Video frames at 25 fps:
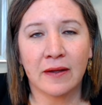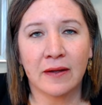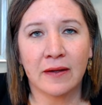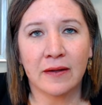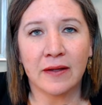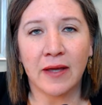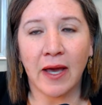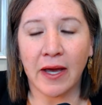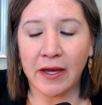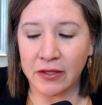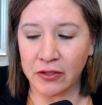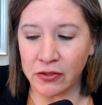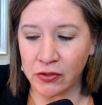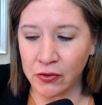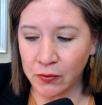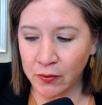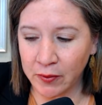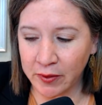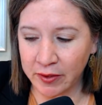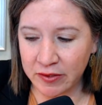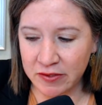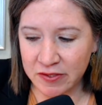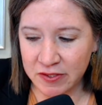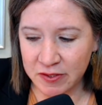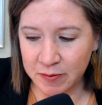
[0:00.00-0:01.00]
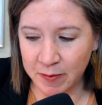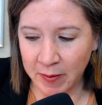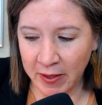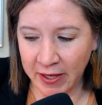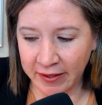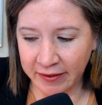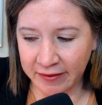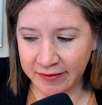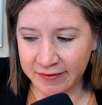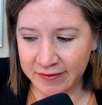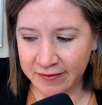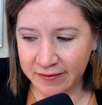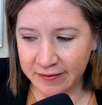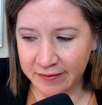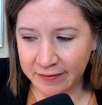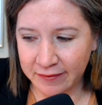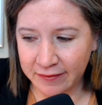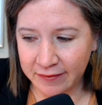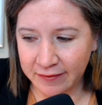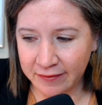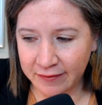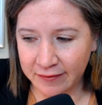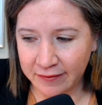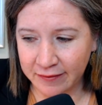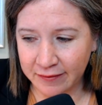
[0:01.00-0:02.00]
Yet you expect
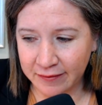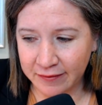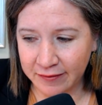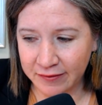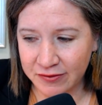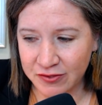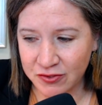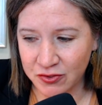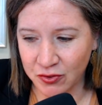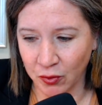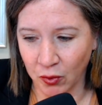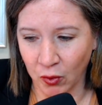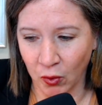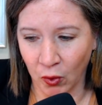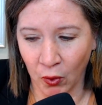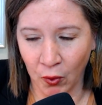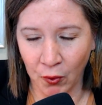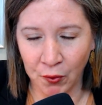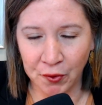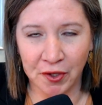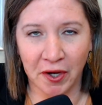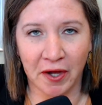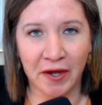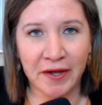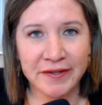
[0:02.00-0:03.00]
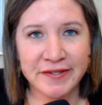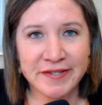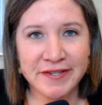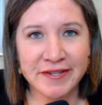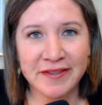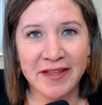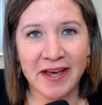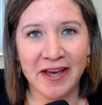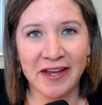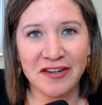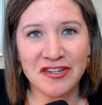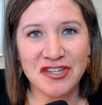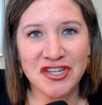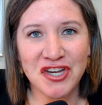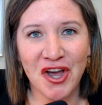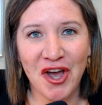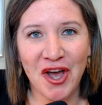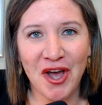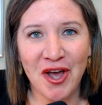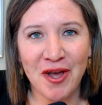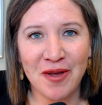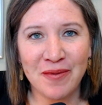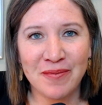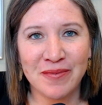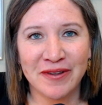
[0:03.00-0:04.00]
to hold on to that
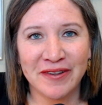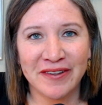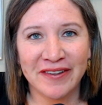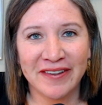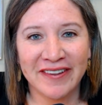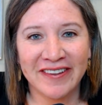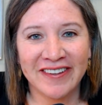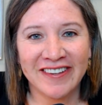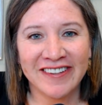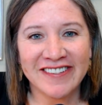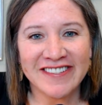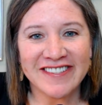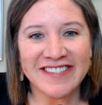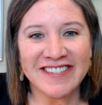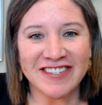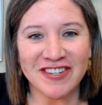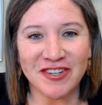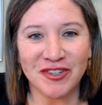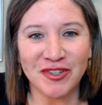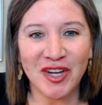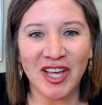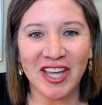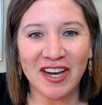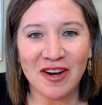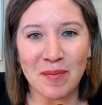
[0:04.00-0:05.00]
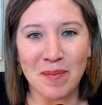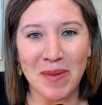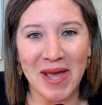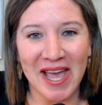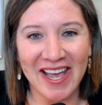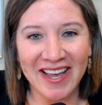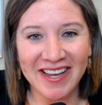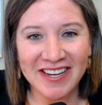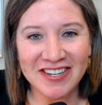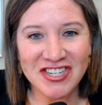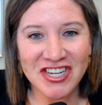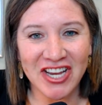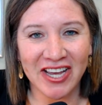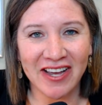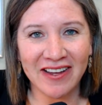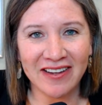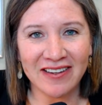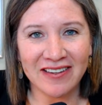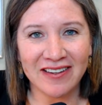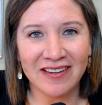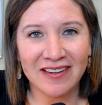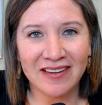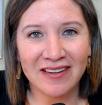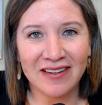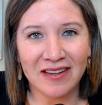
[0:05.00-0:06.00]
job, still get a
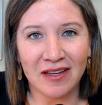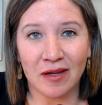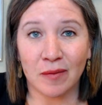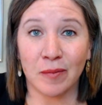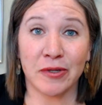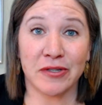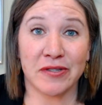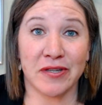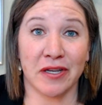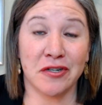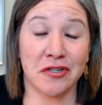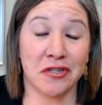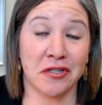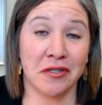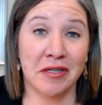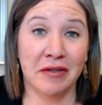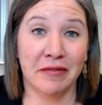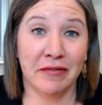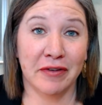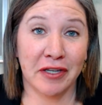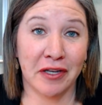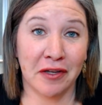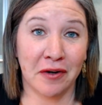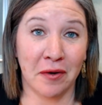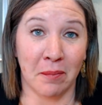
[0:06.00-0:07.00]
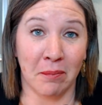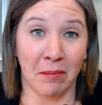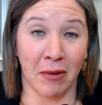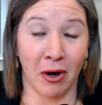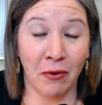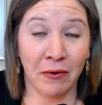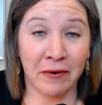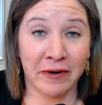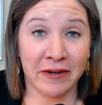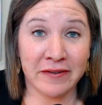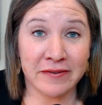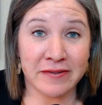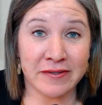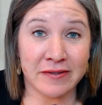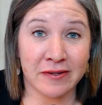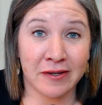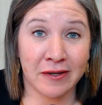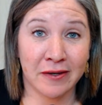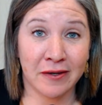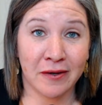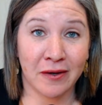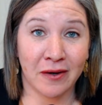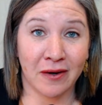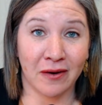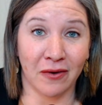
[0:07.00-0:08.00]
paycheck, and potentially even get a bonus
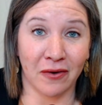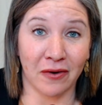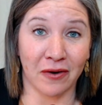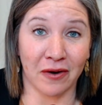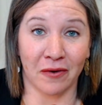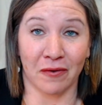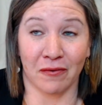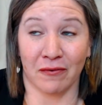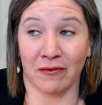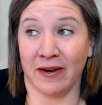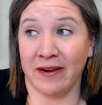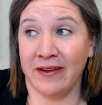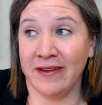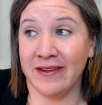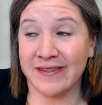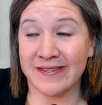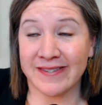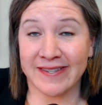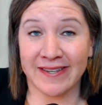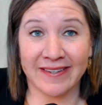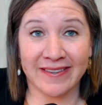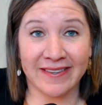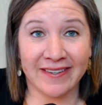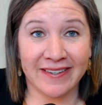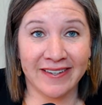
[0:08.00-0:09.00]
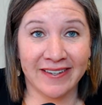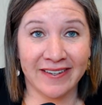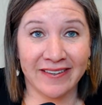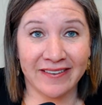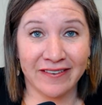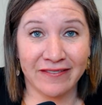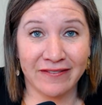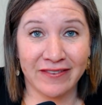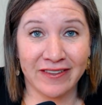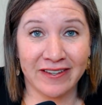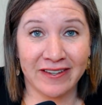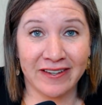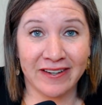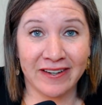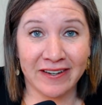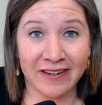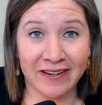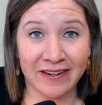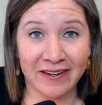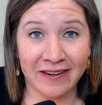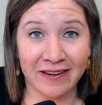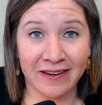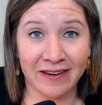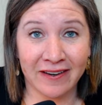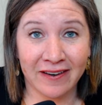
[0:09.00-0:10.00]
or a raise at the end of the
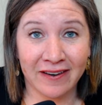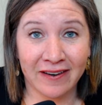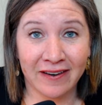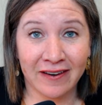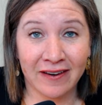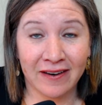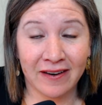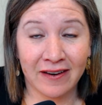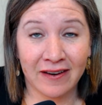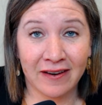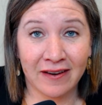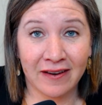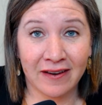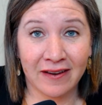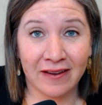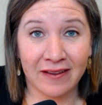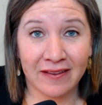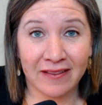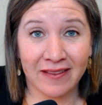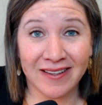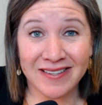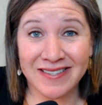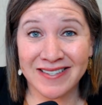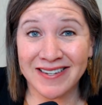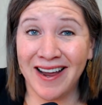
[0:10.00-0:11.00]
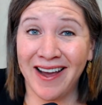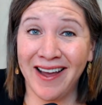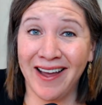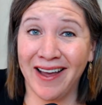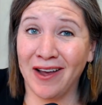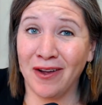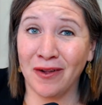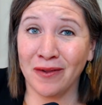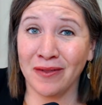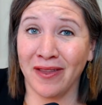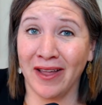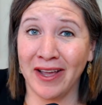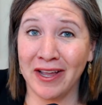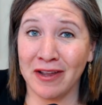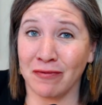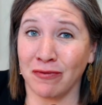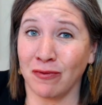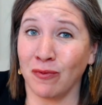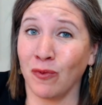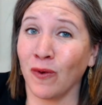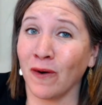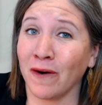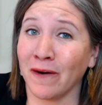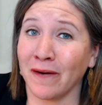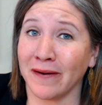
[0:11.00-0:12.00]
year. That's not how life
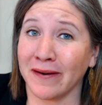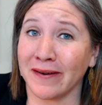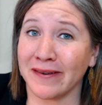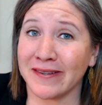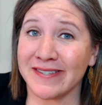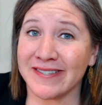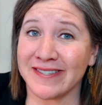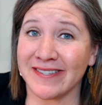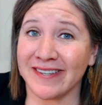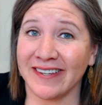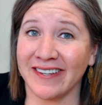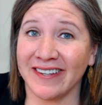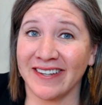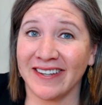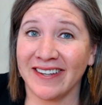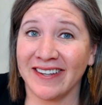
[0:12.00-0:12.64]
works.